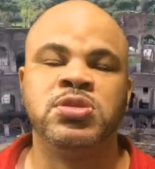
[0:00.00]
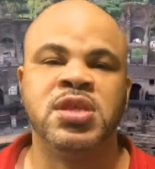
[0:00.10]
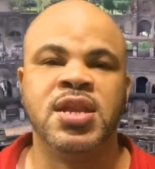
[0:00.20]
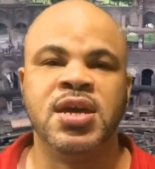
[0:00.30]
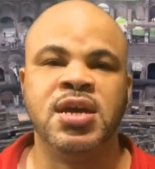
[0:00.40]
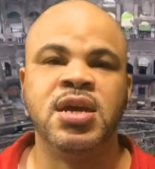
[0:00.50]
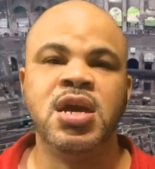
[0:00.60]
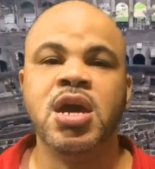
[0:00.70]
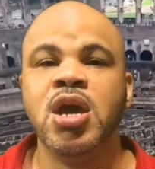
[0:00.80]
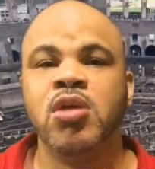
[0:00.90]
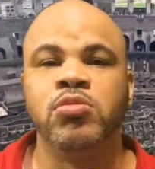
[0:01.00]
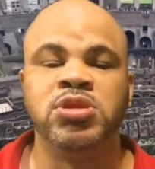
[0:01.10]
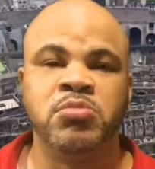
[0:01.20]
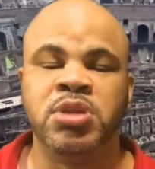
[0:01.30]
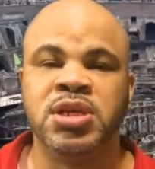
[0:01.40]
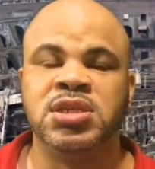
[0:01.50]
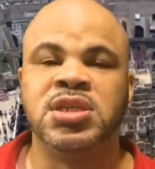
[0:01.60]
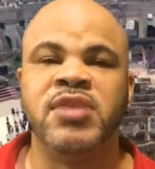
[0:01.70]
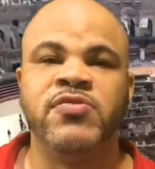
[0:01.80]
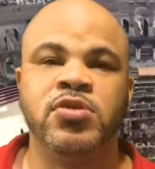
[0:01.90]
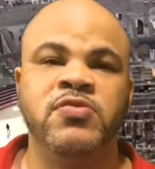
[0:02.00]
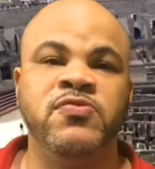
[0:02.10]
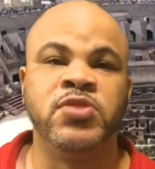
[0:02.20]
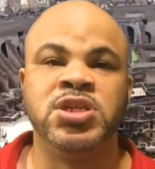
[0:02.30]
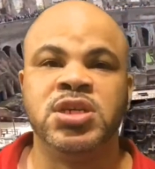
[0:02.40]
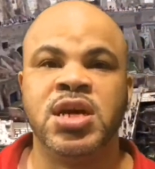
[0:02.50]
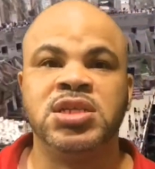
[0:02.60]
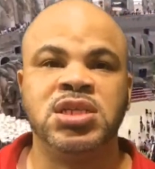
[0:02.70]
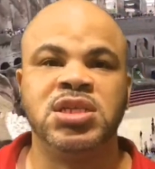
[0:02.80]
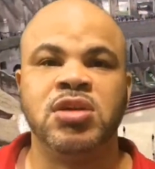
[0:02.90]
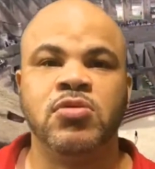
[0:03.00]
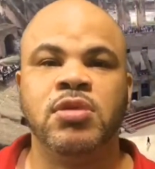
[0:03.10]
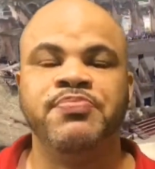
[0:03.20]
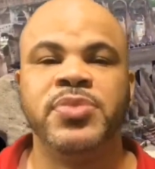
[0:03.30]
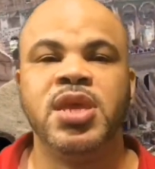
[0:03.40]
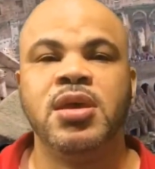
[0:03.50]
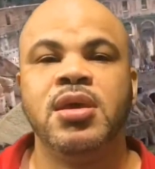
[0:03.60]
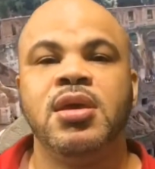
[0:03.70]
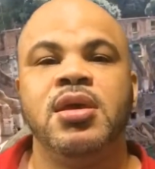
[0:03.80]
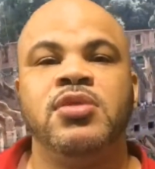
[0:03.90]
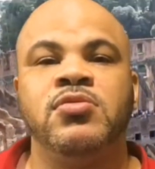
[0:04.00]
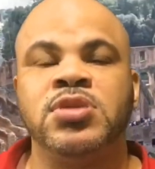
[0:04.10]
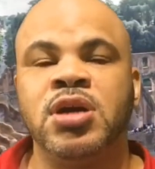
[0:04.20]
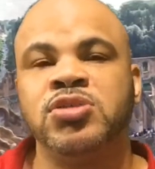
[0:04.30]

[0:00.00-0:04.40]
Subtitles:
course of the night, where some places offer free shots, etc. There's